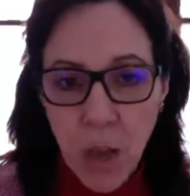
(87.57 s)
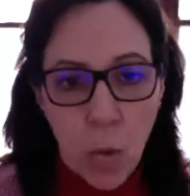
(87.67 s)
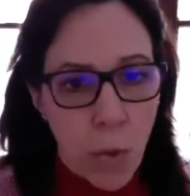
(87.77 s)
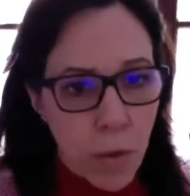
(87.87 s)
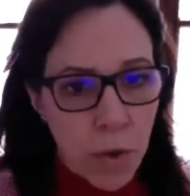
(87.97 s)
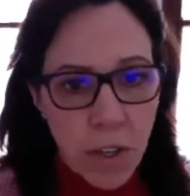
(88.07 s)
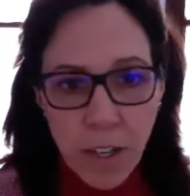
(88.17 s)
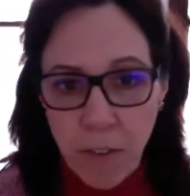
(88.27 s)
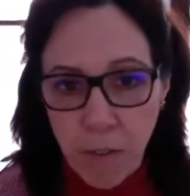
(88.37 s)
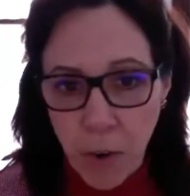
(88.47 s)
We were going
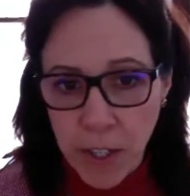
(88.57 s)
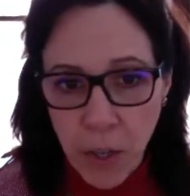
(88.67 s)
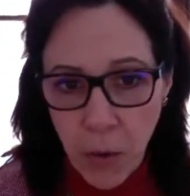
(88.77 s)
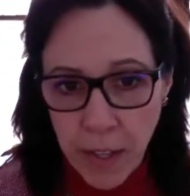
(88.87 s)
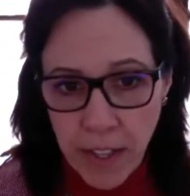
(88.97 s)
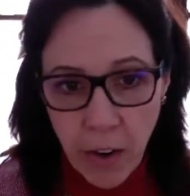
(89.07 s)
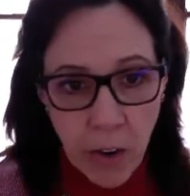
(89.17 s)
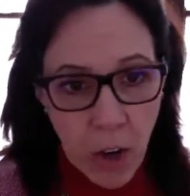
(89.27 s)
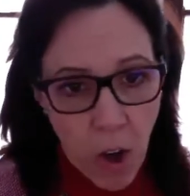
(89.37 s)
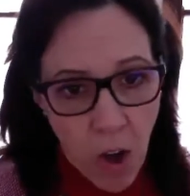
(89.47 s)
to avoid going there
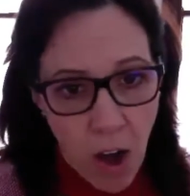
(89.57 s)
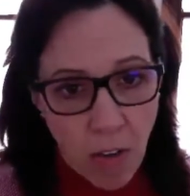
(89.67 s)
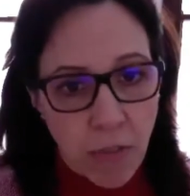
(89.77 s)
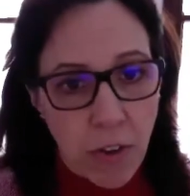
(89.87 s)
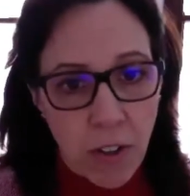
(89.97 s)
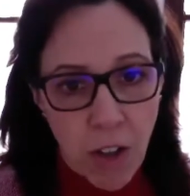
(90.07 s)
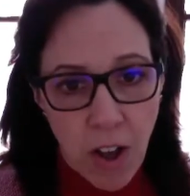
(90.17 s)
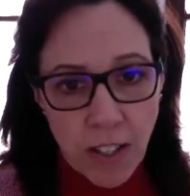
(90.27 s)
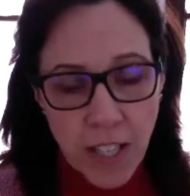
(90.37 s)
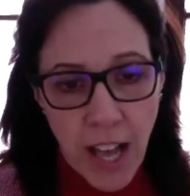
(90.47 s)
at all for a
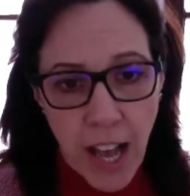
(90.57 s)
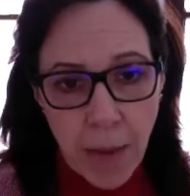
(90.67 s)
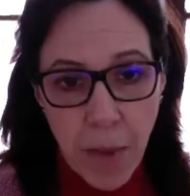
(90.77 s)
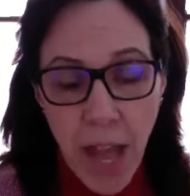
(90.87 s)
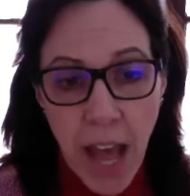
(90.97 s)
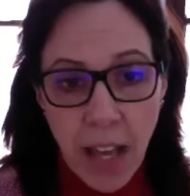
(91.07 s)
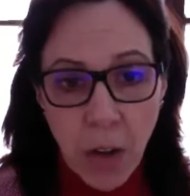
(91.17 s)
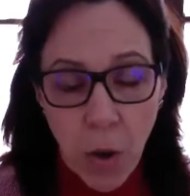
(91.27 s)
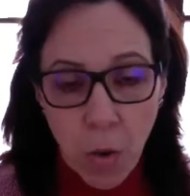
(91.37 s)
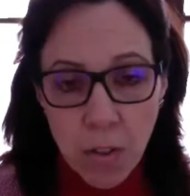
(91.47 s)
long time and
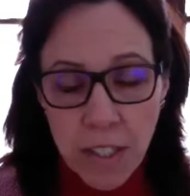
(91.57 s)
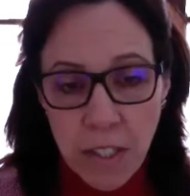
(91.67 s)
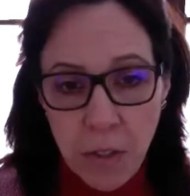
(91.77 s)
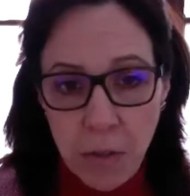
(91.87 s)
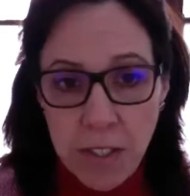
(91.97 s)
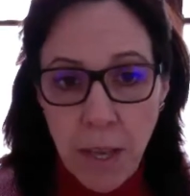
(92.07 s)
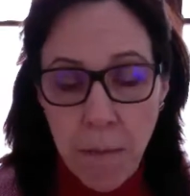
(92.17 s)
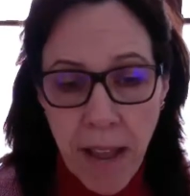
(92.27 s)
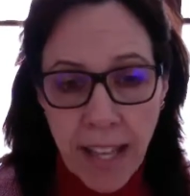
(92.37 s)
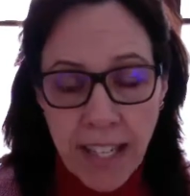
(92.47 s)
only use
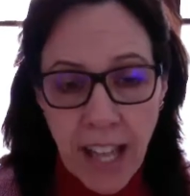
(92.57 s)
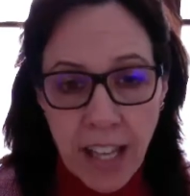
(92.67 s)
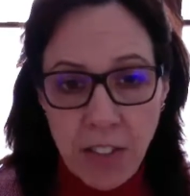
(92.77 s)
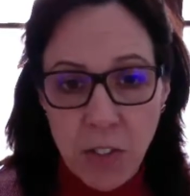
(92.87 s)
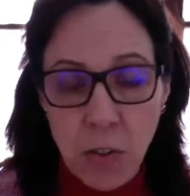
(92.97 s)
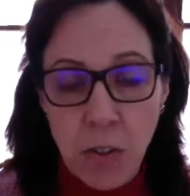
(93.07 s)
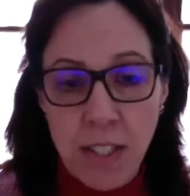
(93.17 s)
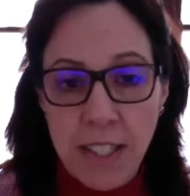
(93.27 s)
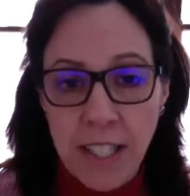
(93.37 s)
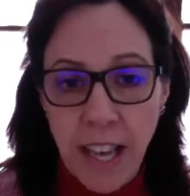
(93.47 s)
command lines through the
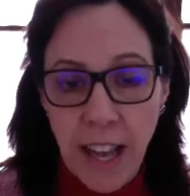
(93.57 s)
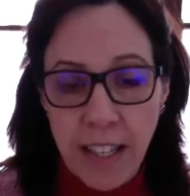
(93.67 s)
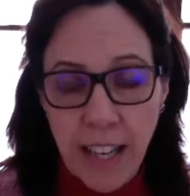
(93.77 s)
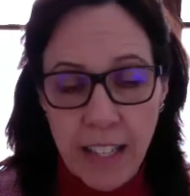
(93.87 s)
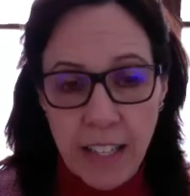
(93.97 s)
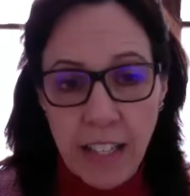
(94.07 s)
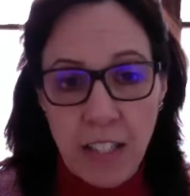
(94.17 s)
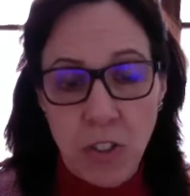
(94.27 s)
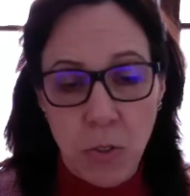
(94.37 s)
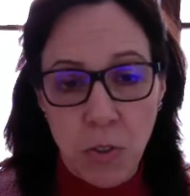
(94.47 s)
Skynet
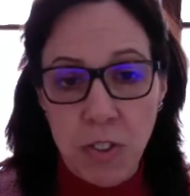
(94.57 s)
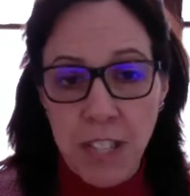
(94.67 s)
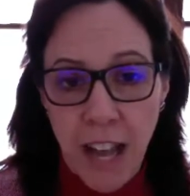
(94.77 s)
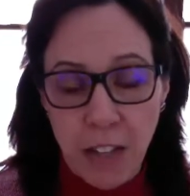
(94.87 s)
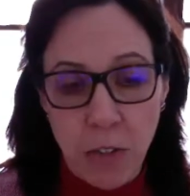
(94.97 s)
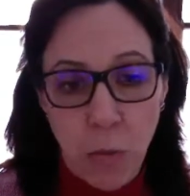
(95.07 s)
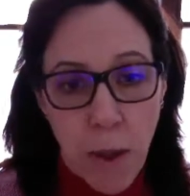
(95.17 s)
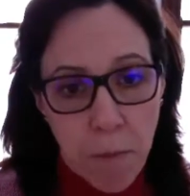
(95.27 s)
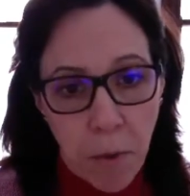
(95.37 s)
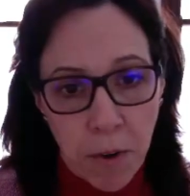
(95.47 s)
Junior Scholars
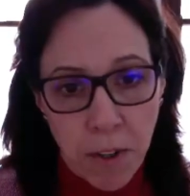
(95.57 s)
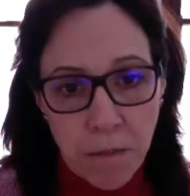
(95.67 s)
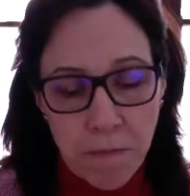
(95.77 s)
web portal.